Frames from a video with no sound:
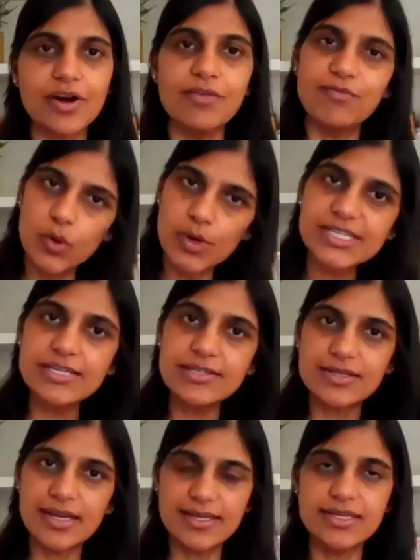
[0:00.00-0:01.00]

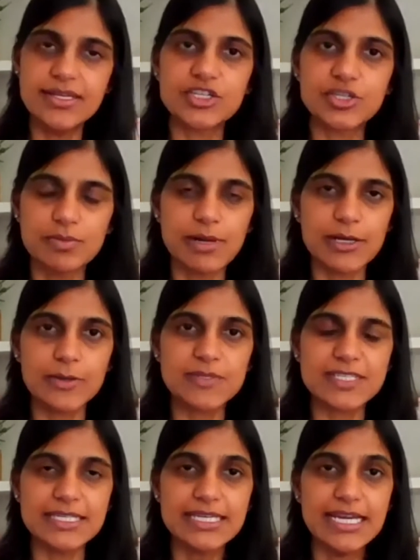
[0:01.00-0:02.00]
avoided an initial
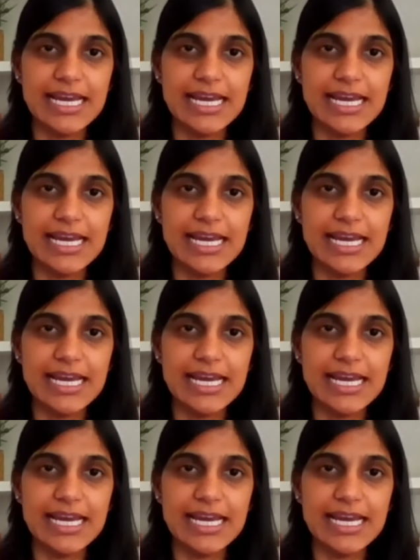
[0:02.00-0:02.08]
biopsy.